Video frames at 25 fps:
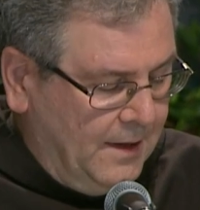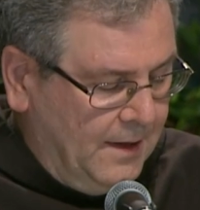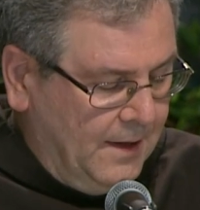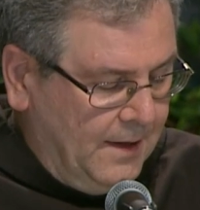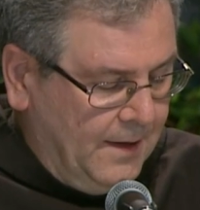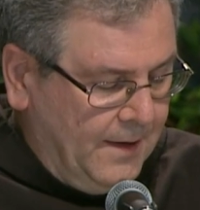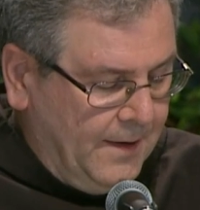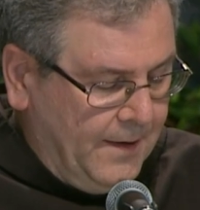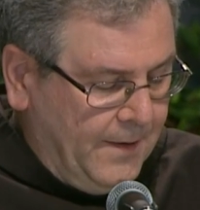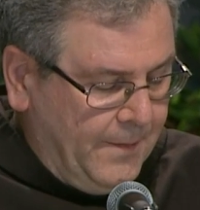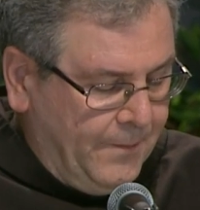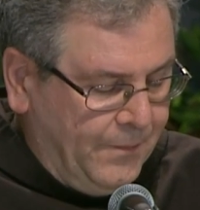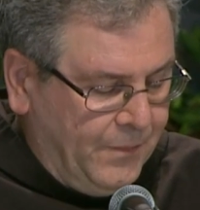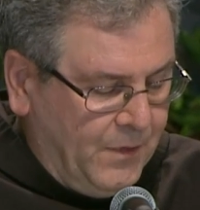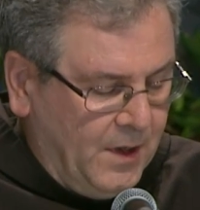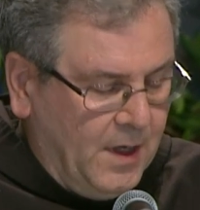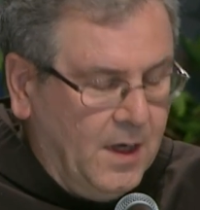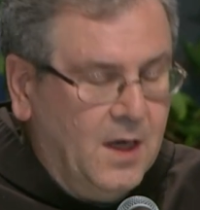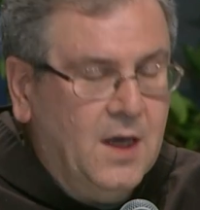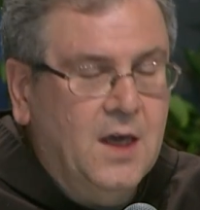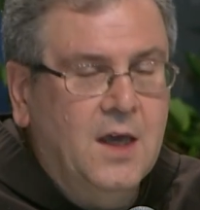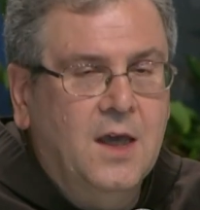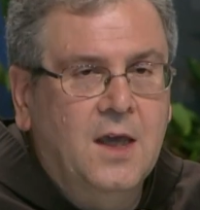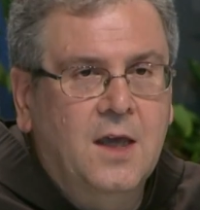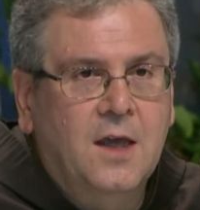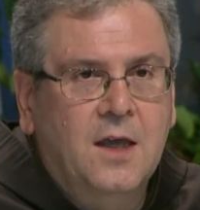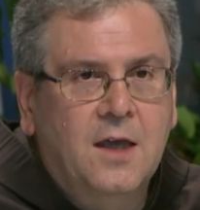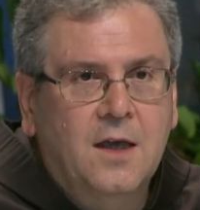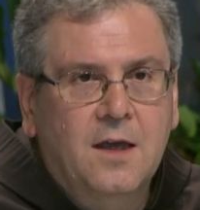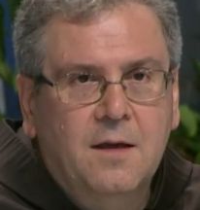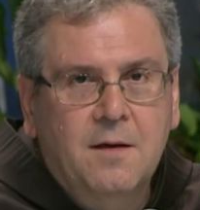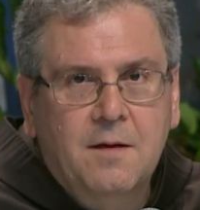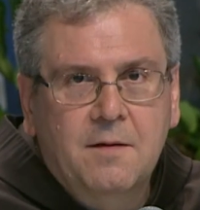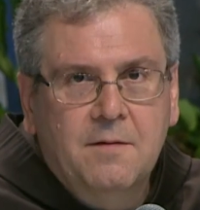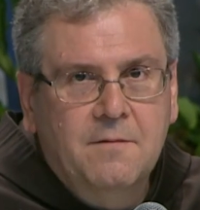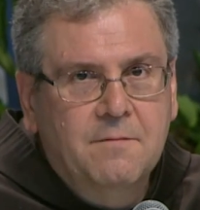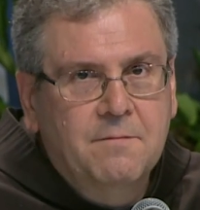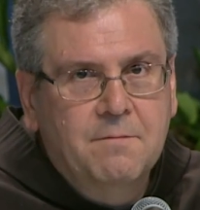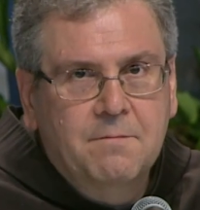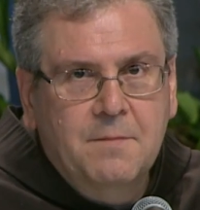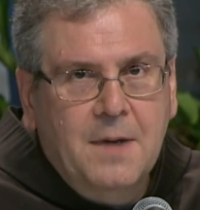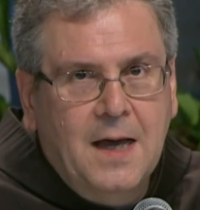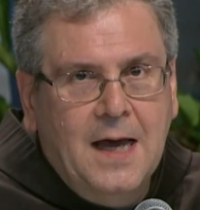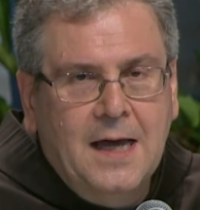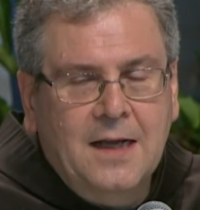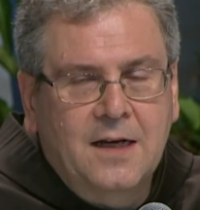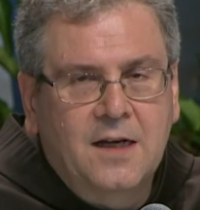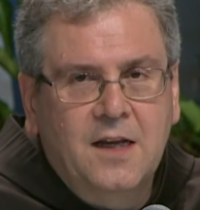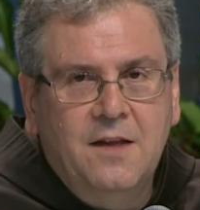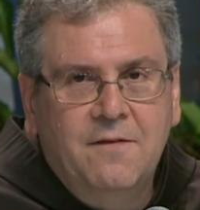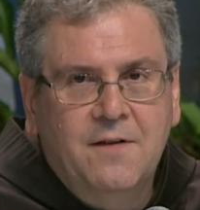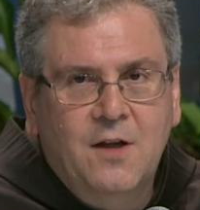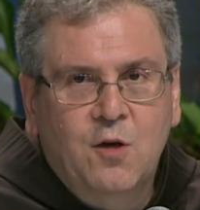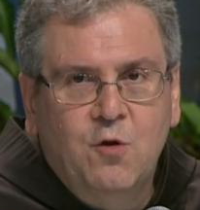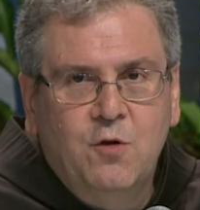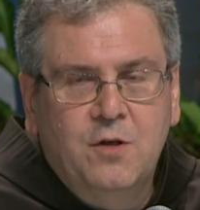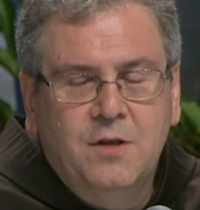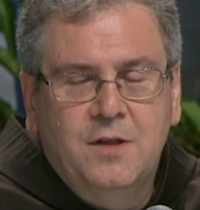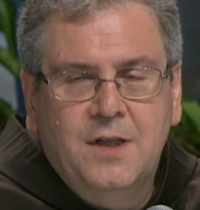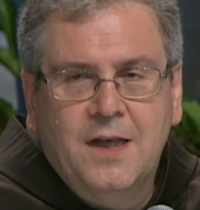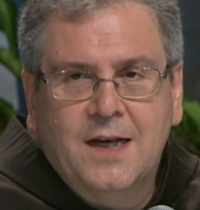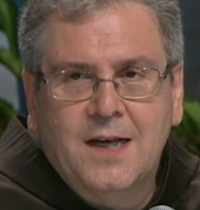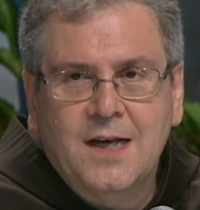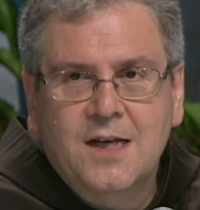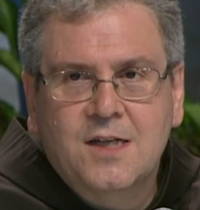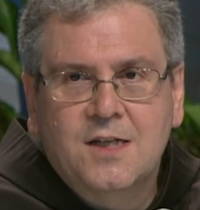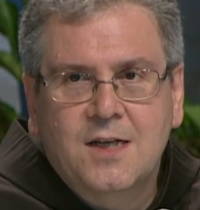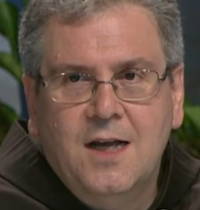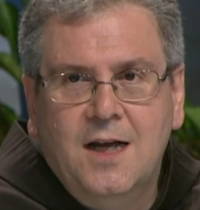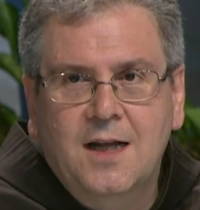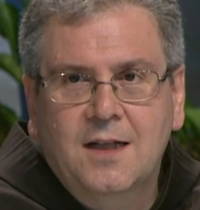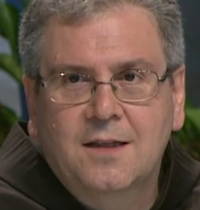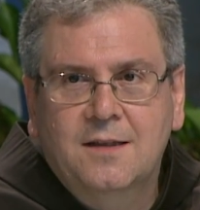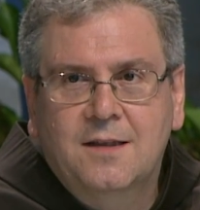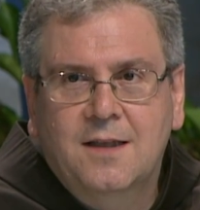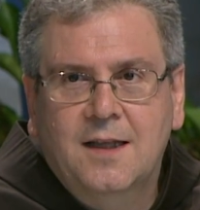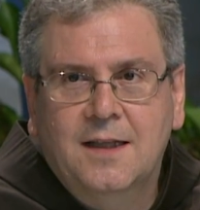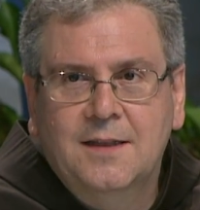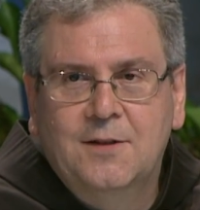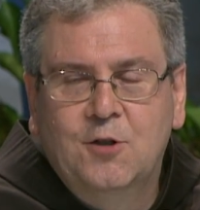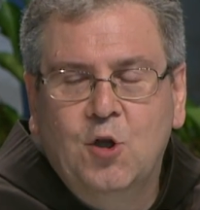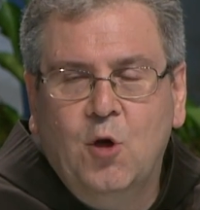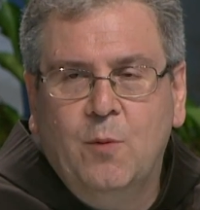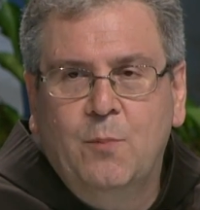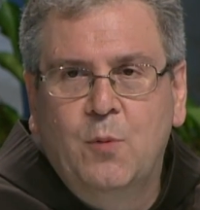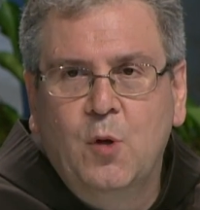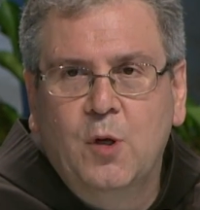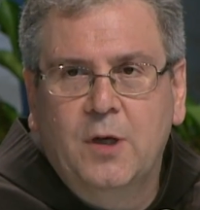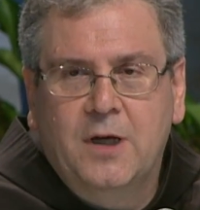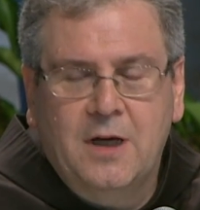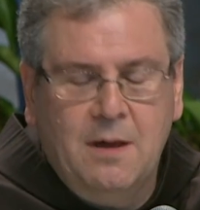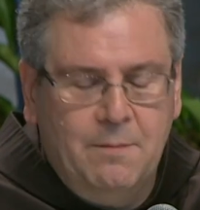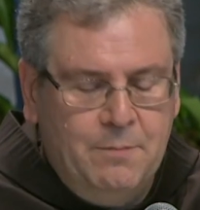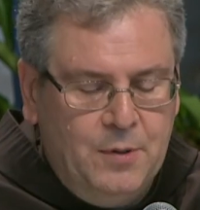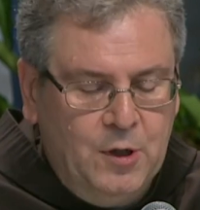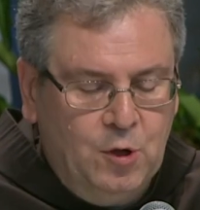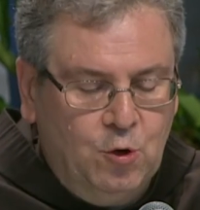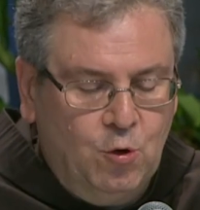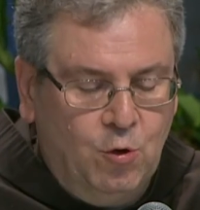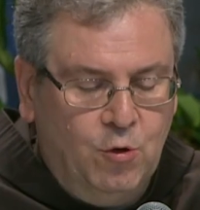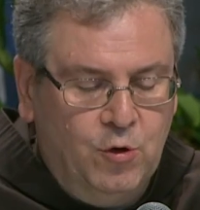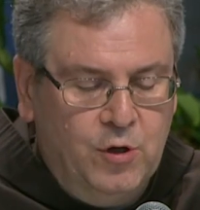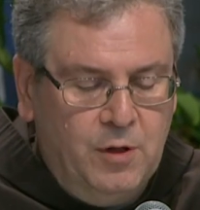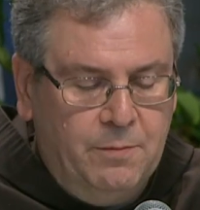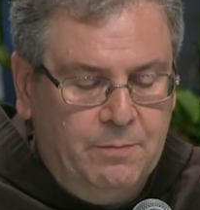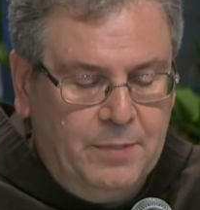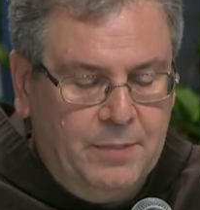led by Father Elia from Cortona.